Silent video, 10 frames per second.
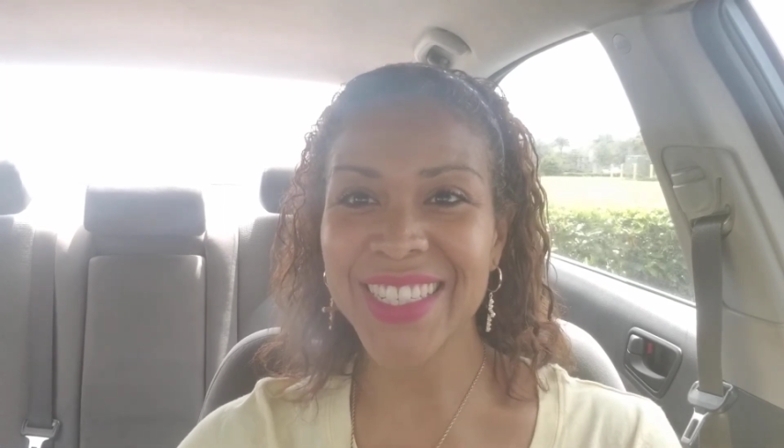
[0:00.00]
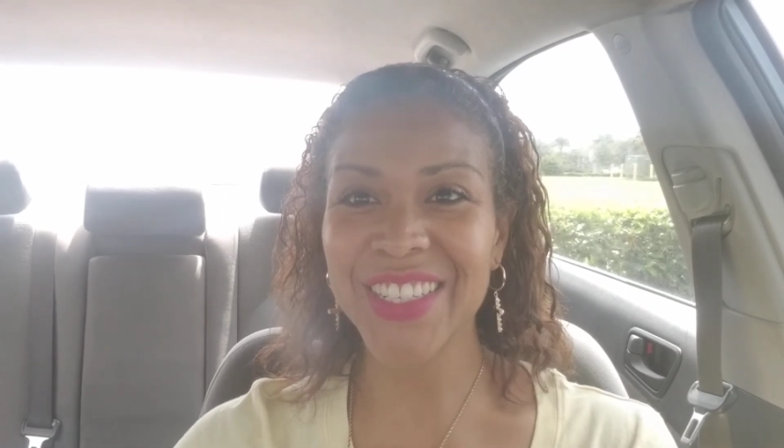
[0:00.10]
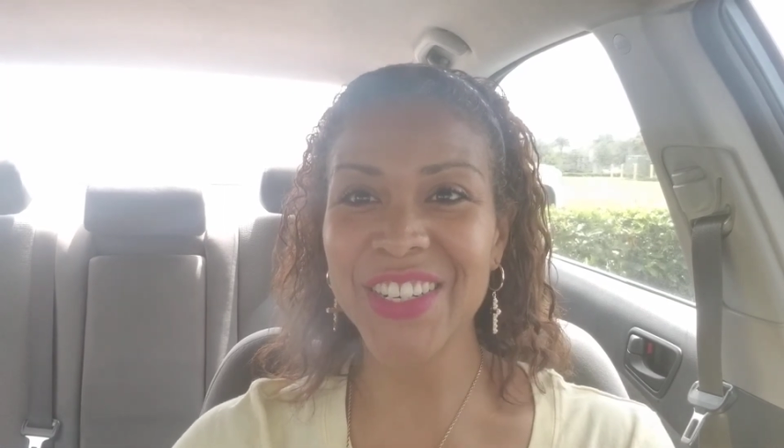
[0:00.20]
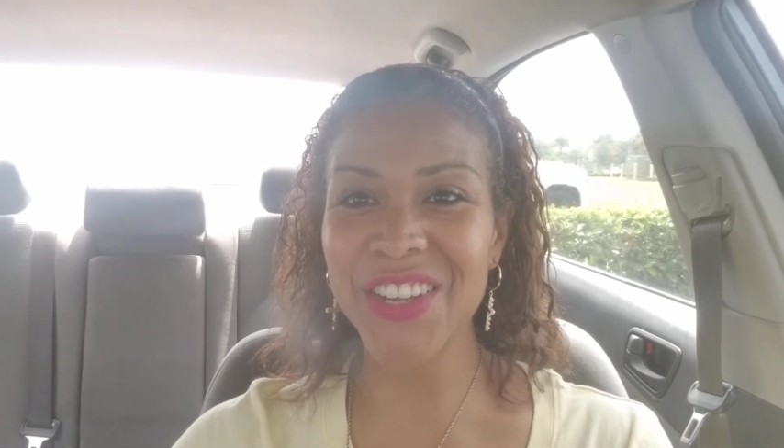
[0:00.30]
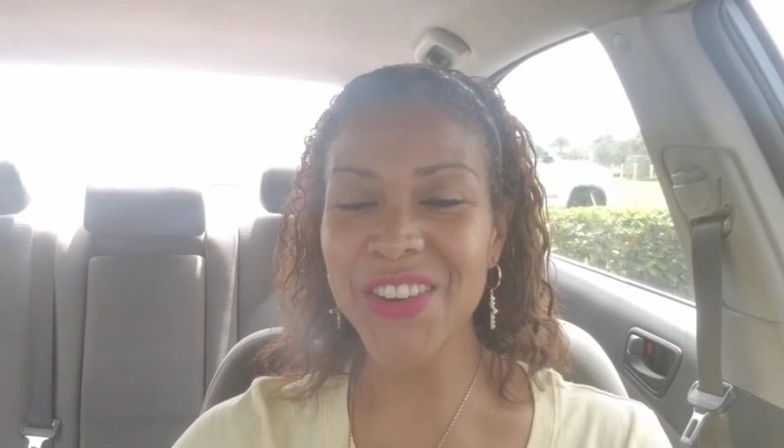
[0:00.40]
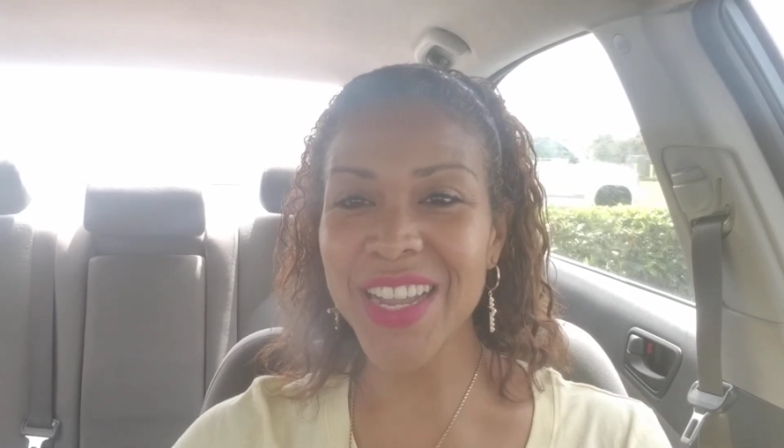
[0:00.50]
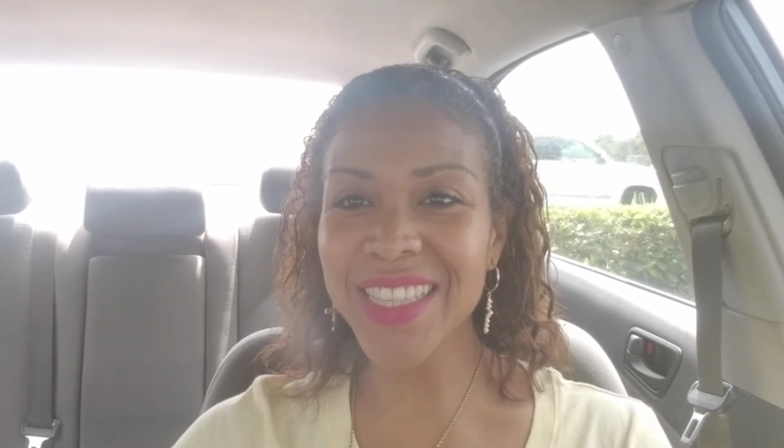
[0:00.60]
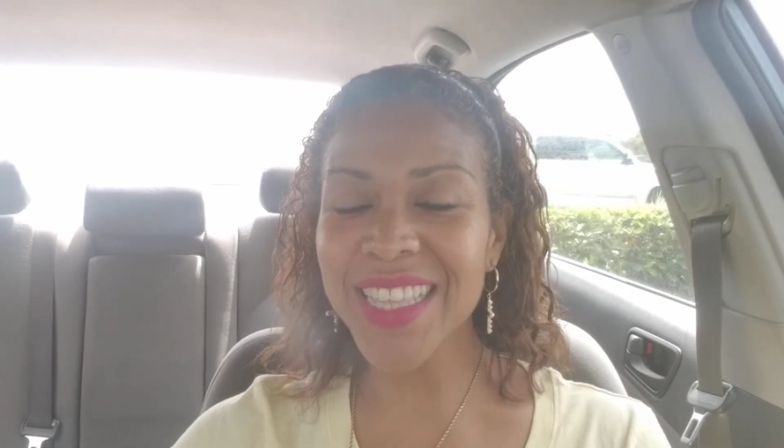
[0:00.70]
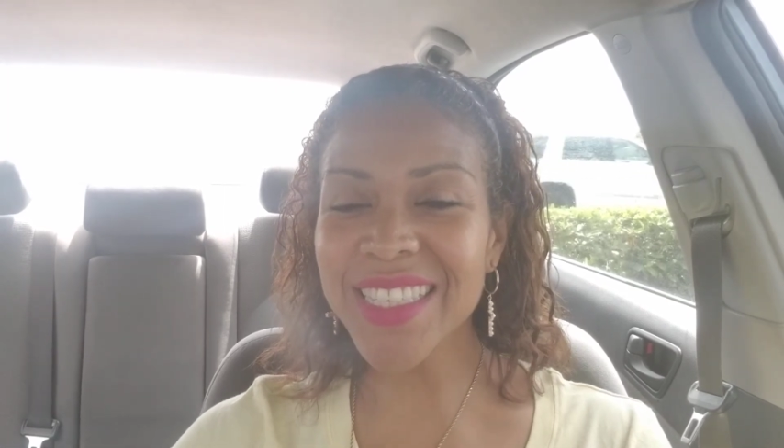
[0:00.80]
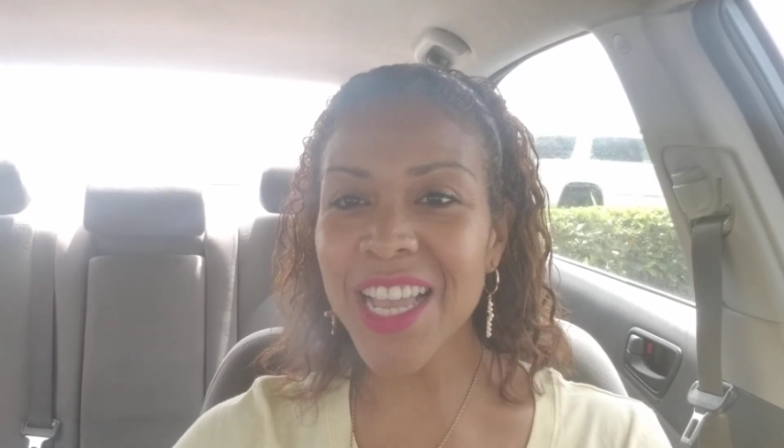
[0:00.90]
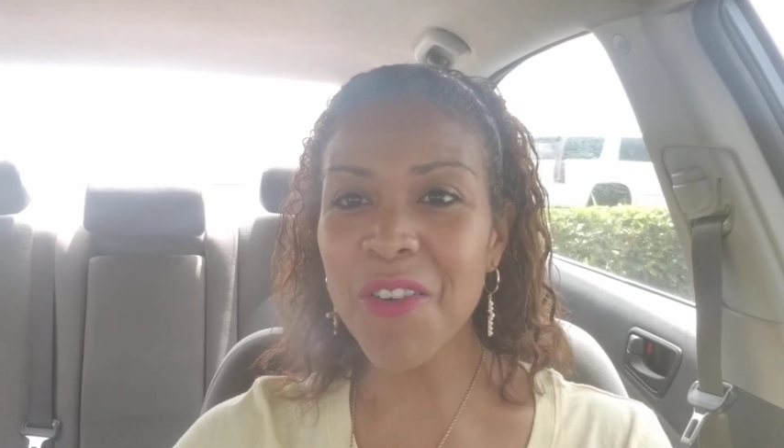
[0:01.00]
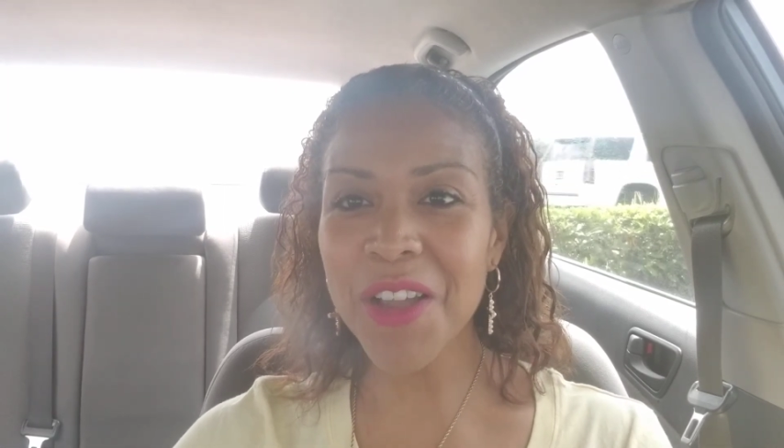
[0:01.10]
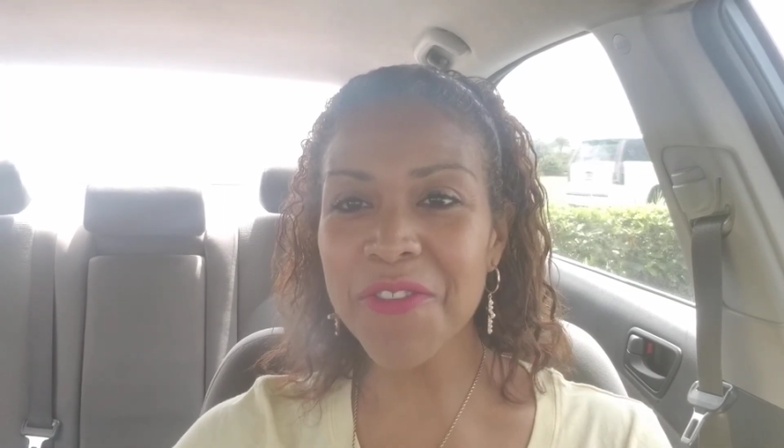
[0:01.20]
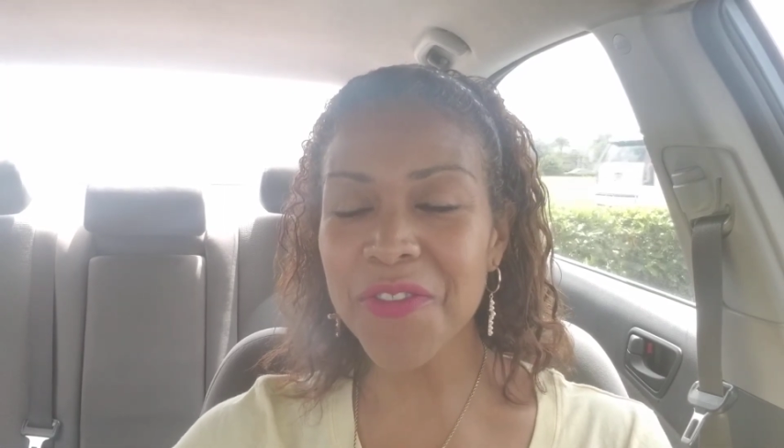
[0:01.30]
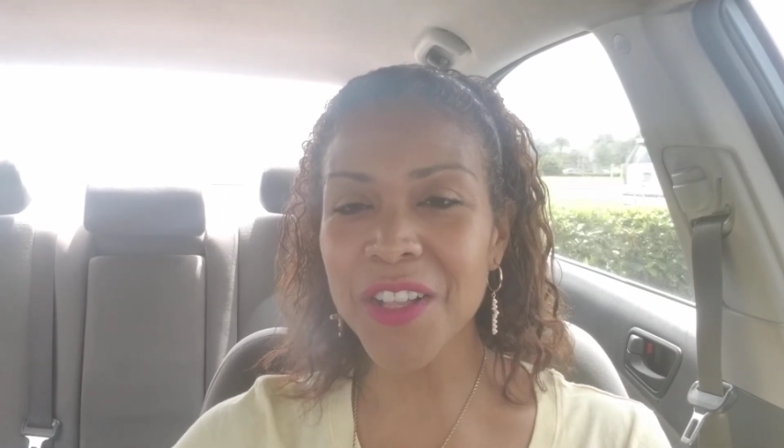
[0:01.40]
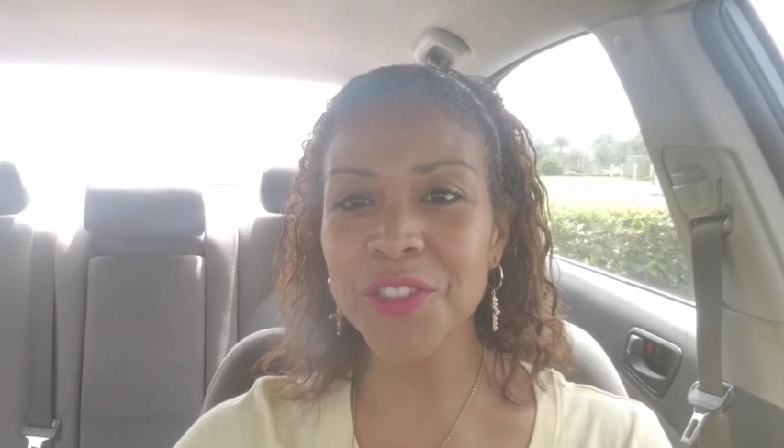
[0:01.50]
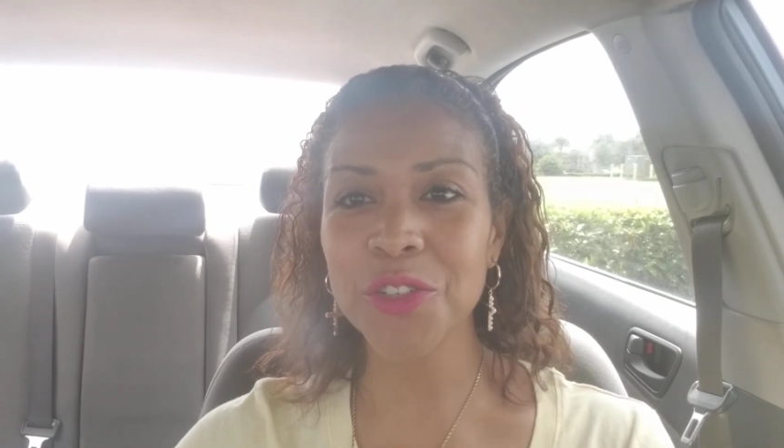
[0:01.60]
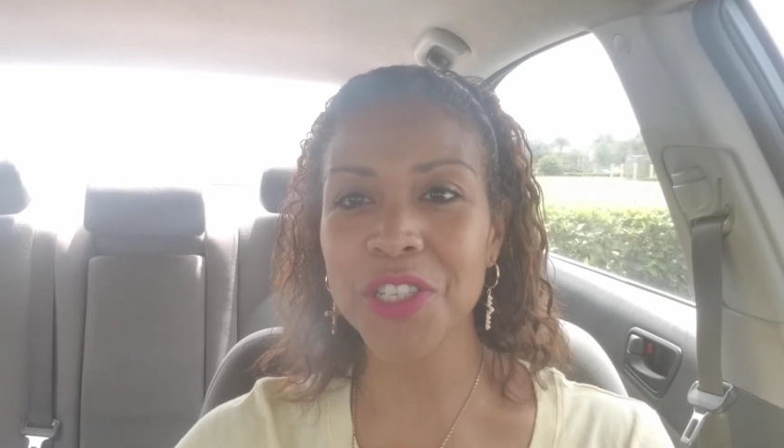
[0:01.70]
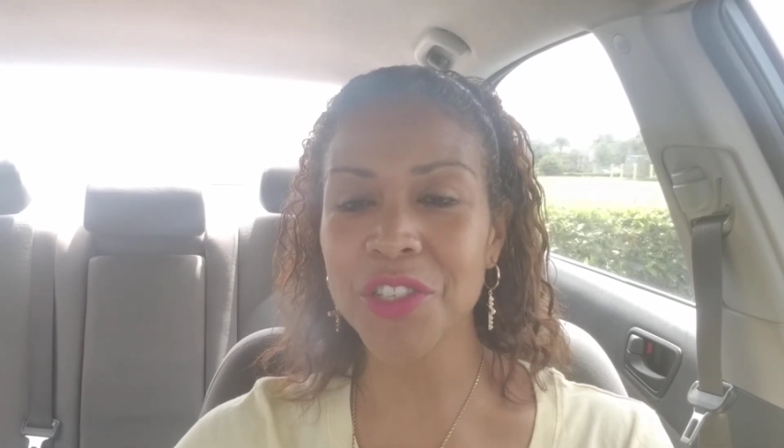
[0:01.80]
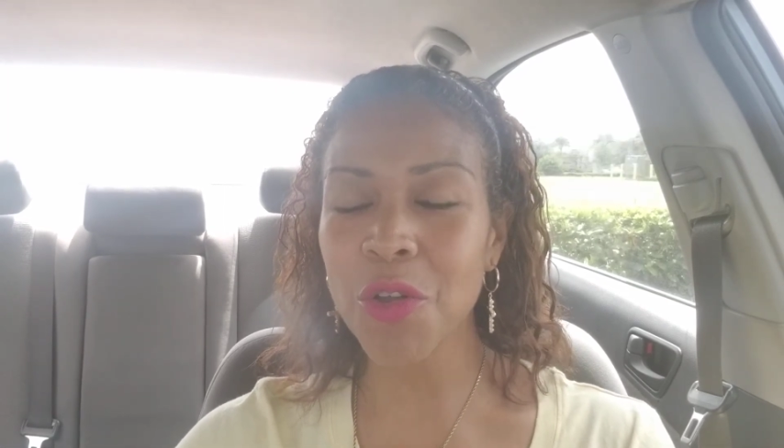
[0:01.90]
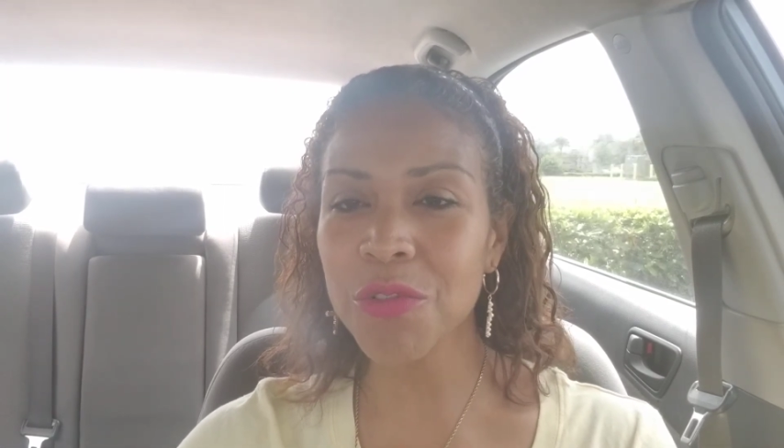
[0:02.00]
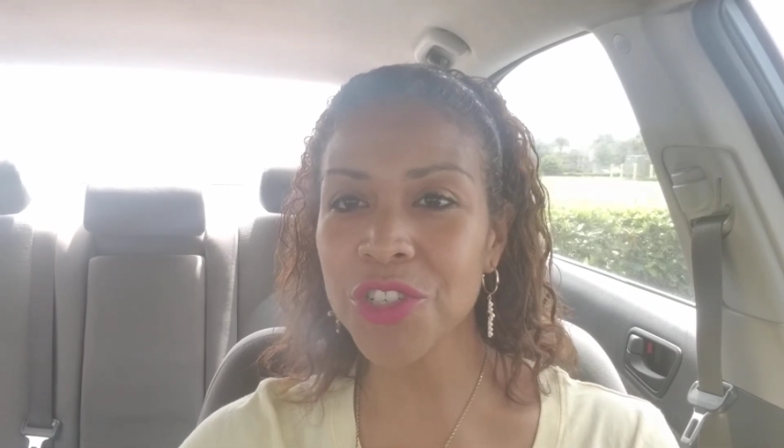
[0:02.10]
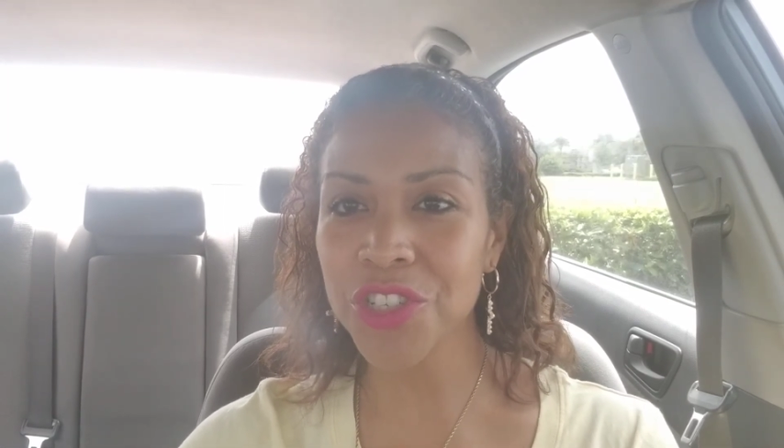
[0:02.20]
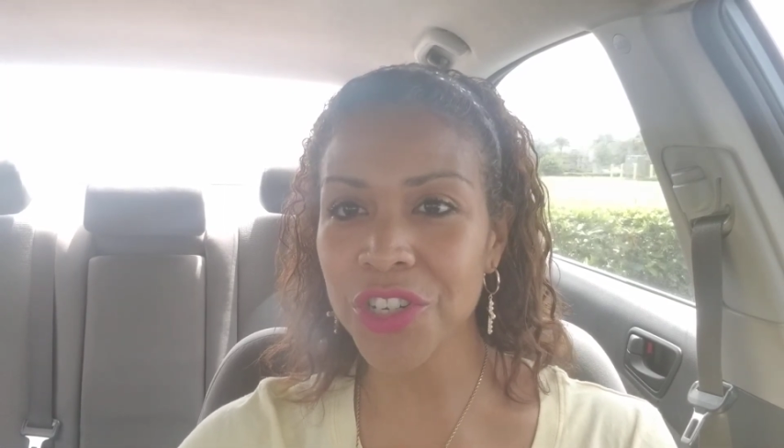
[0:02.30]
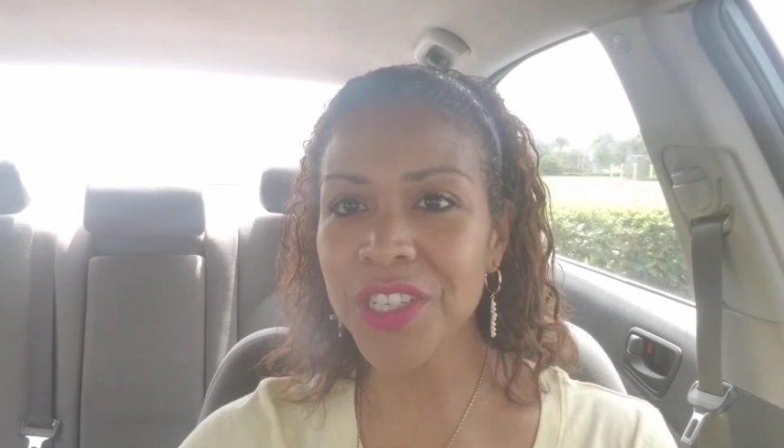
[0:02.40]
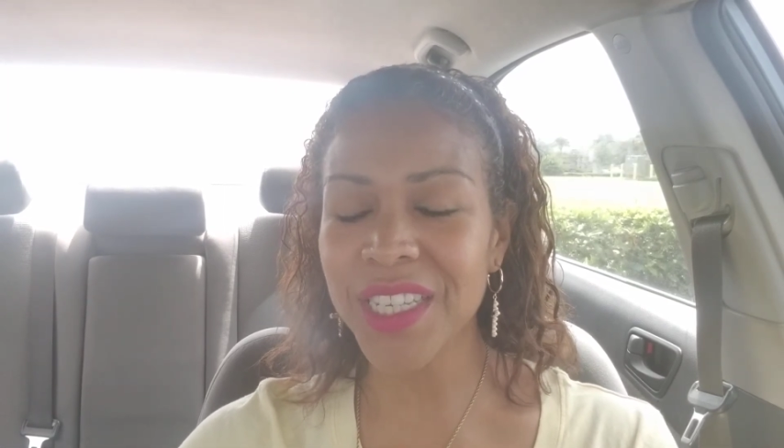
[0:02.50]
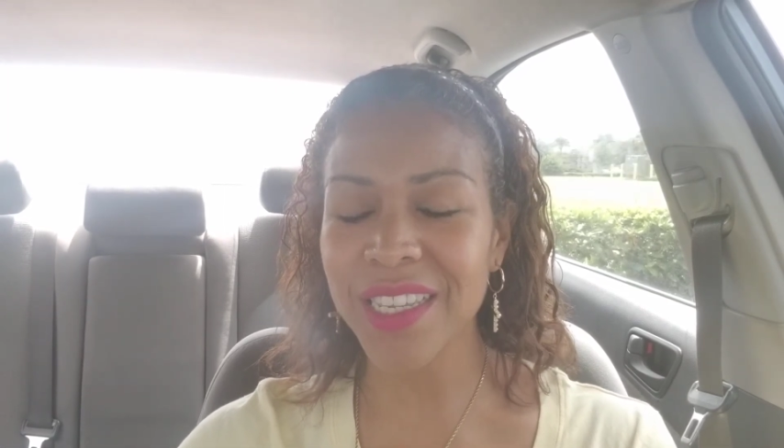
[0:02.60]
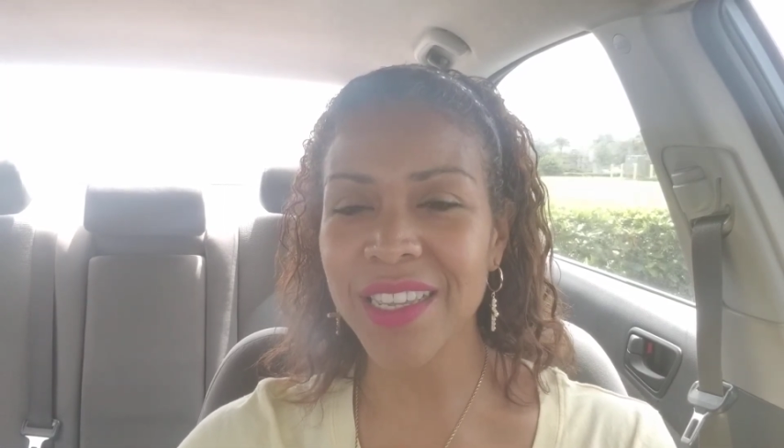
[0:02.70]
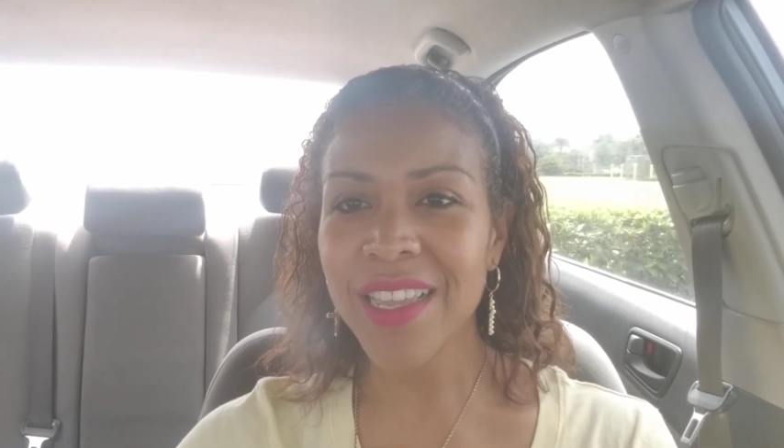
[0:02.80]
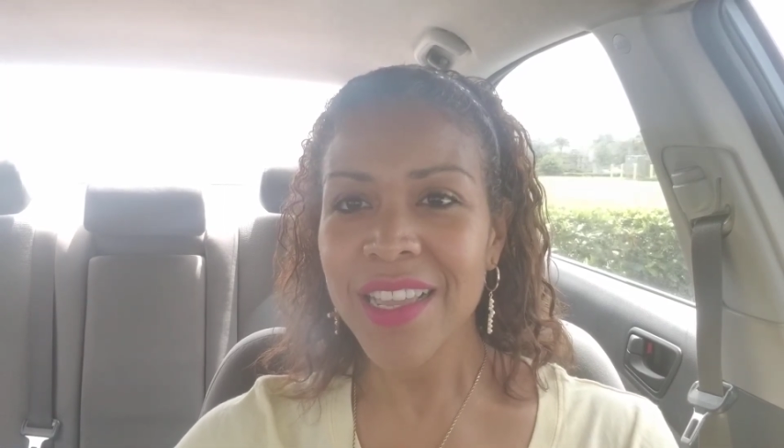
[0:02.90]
and that's how I felt through this whole journey.